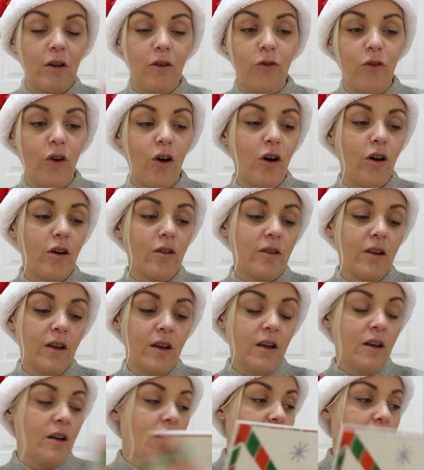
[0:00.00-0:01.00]
I just thought
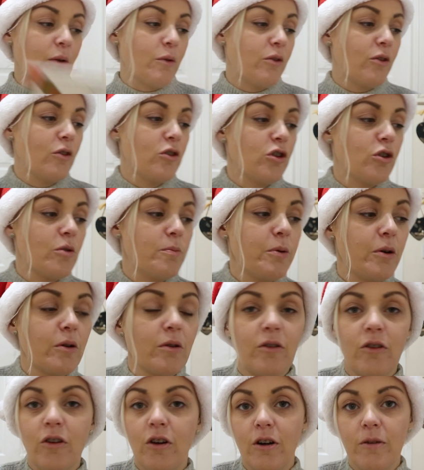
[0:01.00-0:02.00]
that was such a good
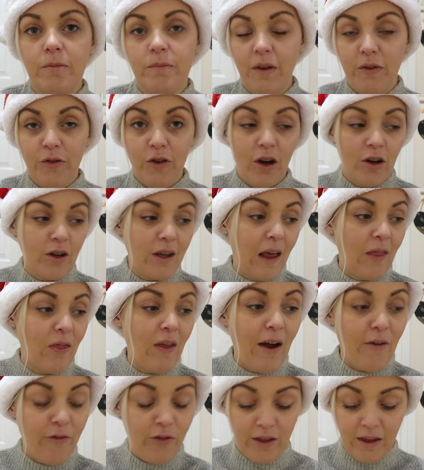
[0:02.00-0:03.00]
book, so I thought I'd get
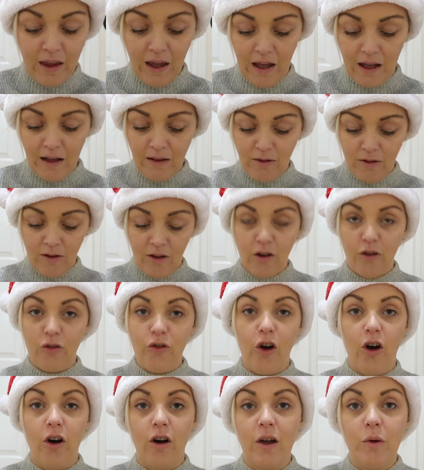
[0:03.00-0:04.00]
that for the kids, because I just
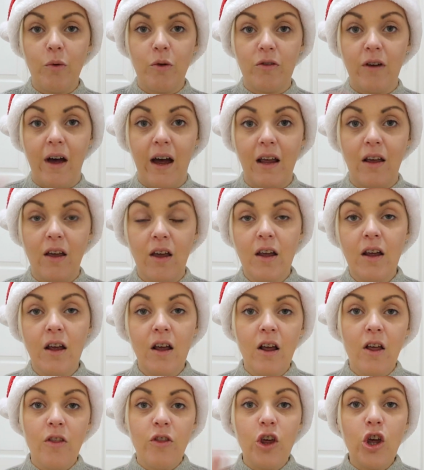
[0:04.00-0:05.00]
thought it was like
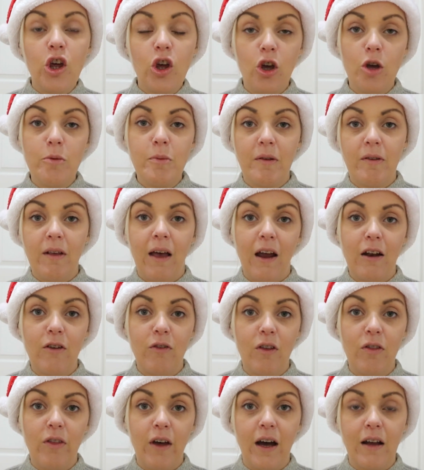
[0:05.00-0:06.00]
the humour side of
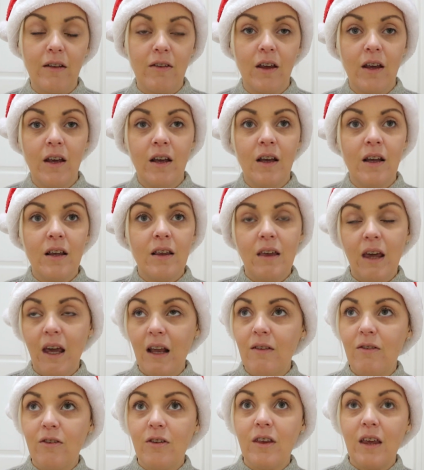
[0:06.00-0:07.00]
it, that
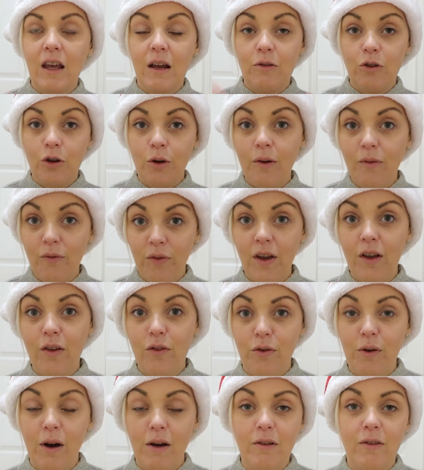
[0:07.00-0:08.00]
kids keep doing
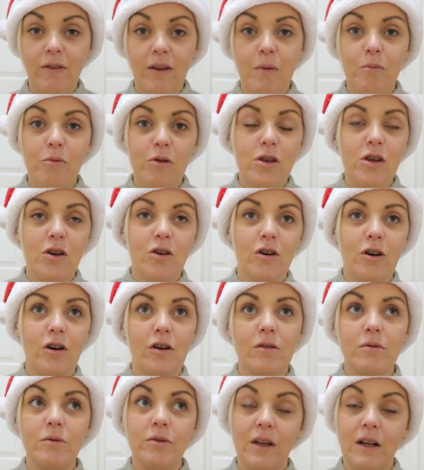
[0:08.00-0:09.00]
things throughout December and you
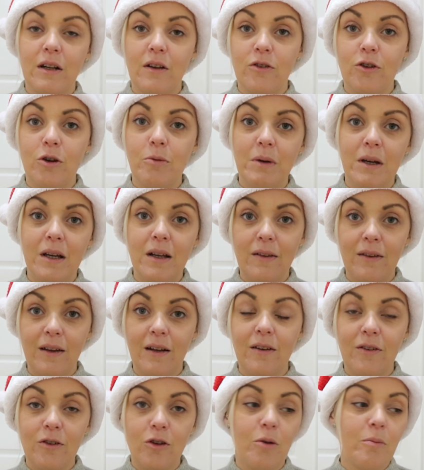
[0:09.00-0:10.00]
go, Santa's coming,
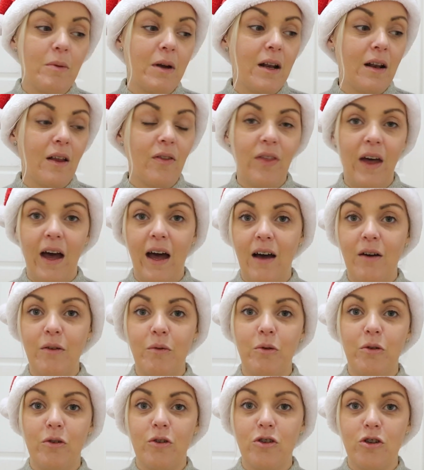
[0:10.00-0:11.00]
Santa's coming.
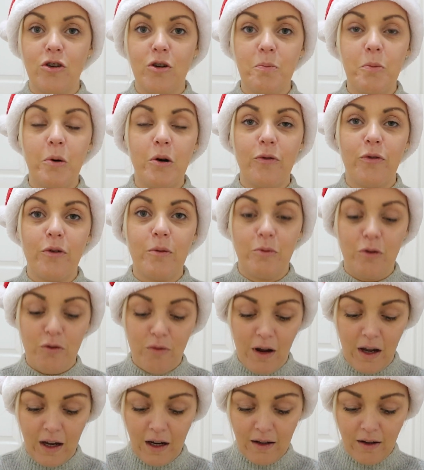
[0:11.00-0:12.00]
That was such a good book for them to
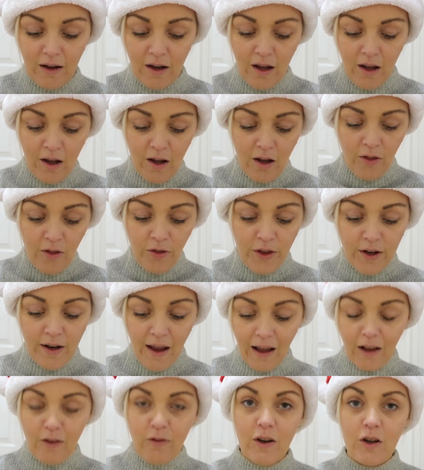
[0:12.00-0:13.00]
read. The
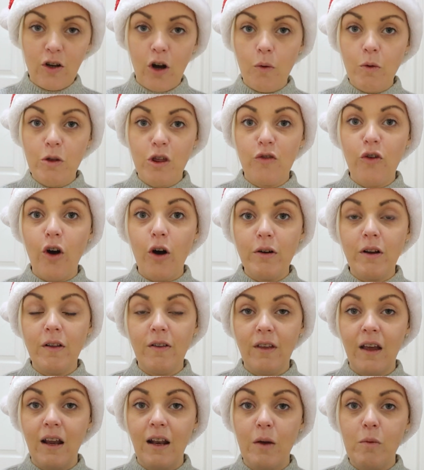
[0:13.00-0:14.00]
next thing I got, which you've already
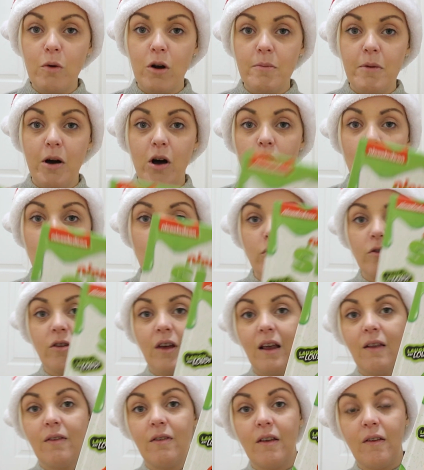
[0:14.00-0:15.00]
seen in one of my hauls,
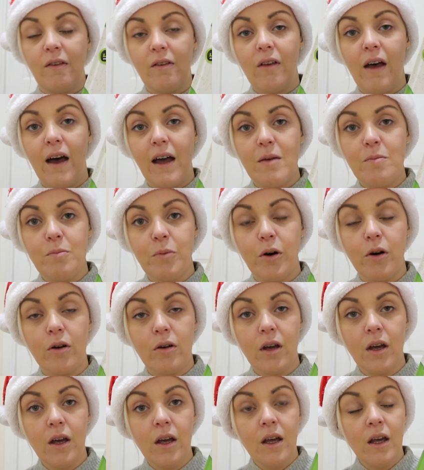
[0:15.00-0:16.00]
is this slime
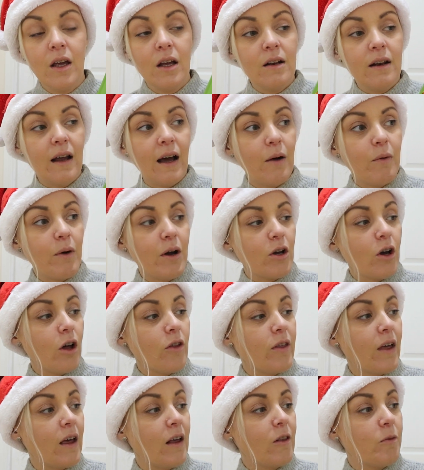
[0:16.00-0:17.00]
book. Now, I
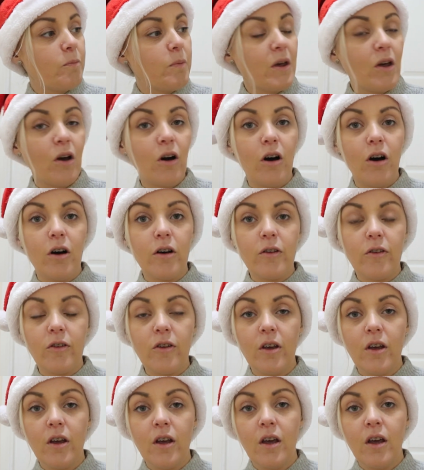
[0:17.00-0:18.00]
got this
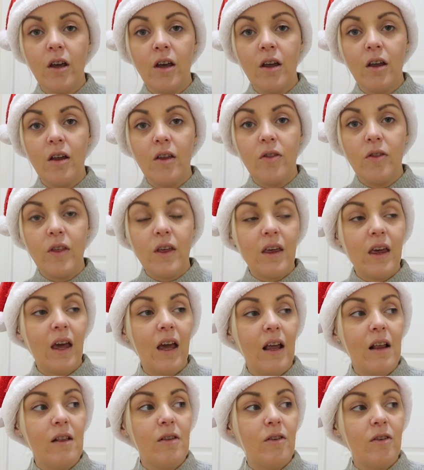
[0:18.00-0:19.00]
because the
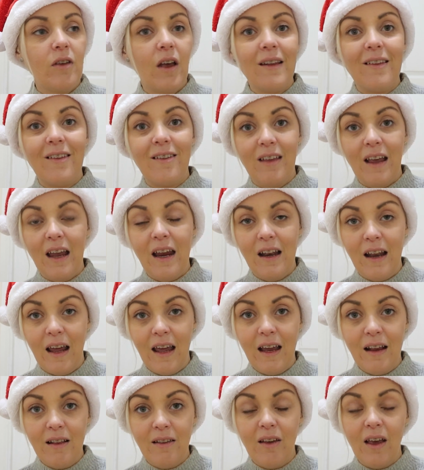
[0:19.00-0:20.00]
kids had seen
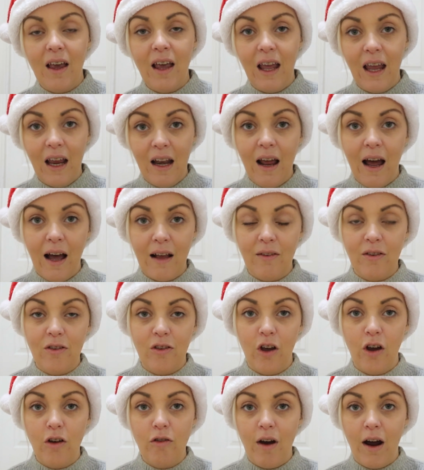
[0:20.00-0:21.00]
it in
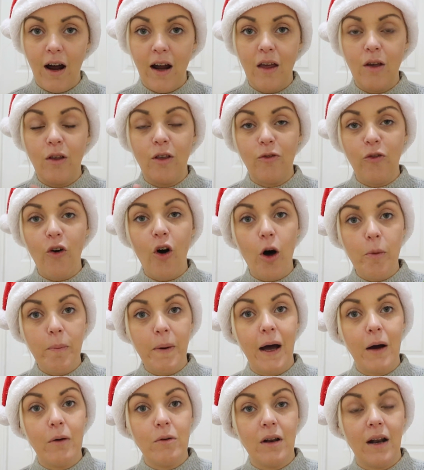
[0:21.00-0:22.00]
Asda, right? It's £4
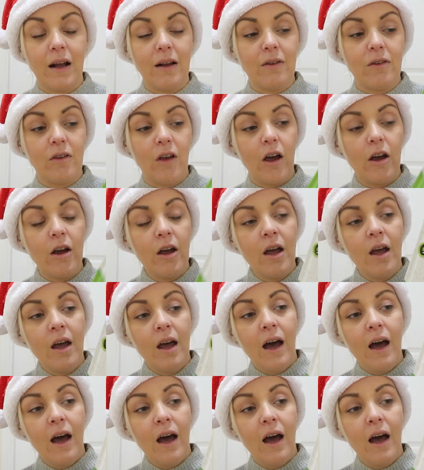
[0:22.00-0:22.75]
in Asda.